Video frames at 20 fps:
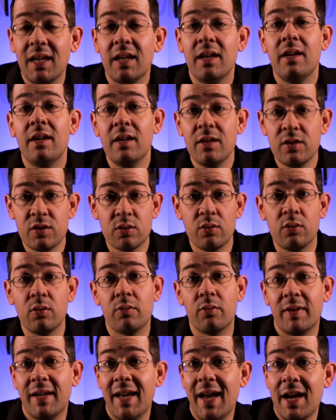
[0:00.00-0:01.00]
initial
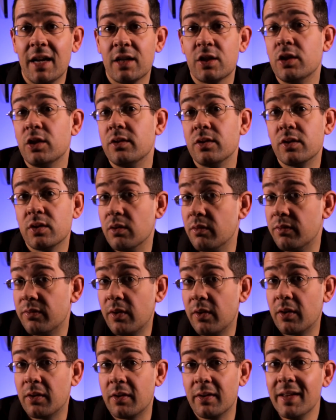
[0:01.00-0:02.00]
reaction so
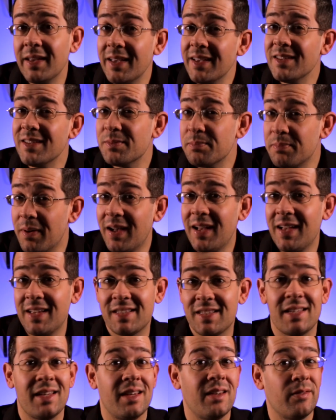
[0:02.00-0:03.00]
far is
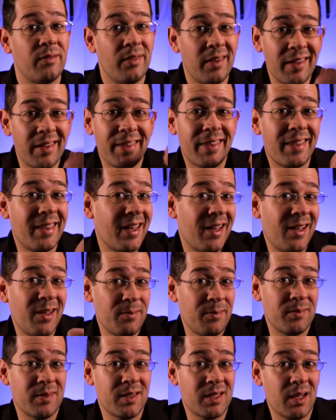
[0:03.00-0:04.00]
positive, a
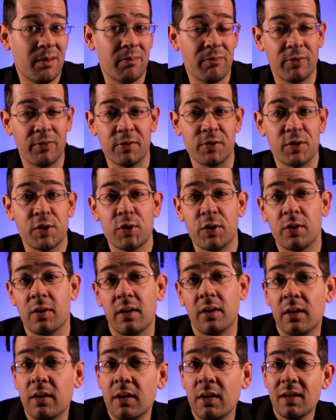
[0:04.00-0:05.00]
thumbs up for
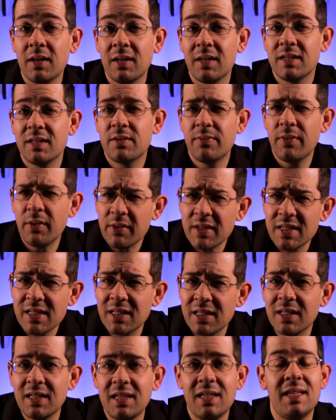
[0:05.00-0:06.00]
sure. It's very
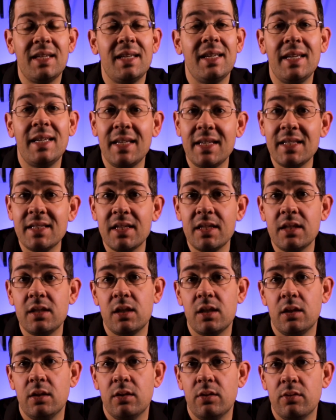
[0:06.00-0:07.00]
sleek, easy
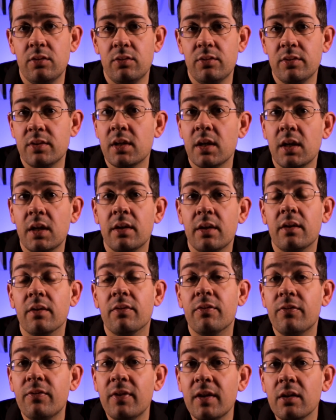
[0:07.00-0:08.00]
to use, the
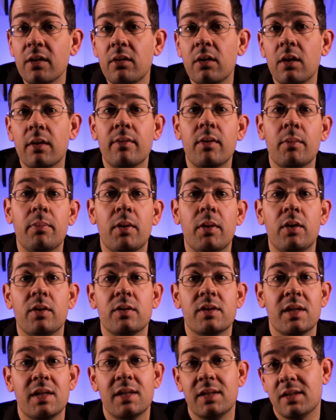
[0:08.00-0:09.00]
feel of the
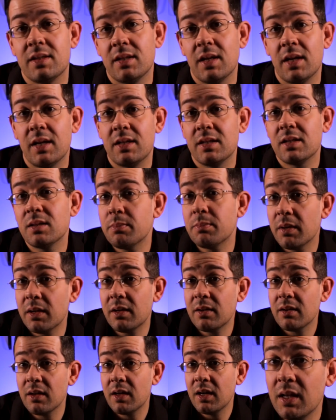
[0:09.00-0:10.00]
Pulse is nice, but
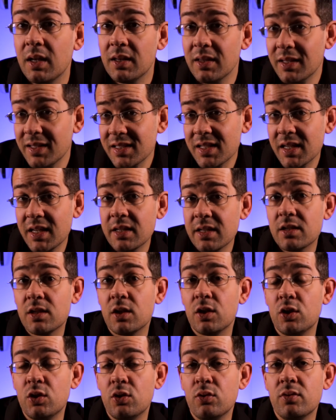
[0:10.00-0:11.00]
let's get
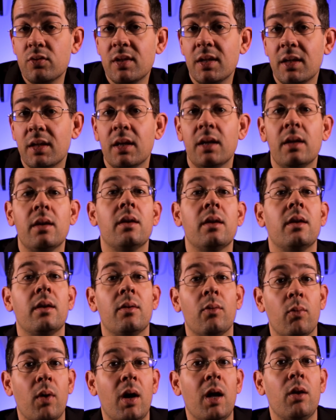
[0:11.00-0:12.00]
to using it
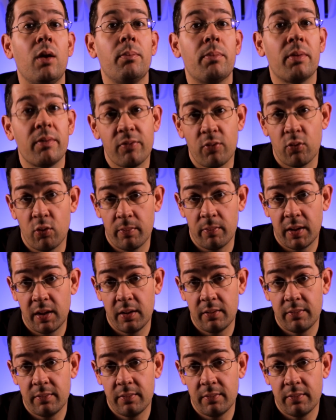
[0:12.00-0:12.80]
while performing.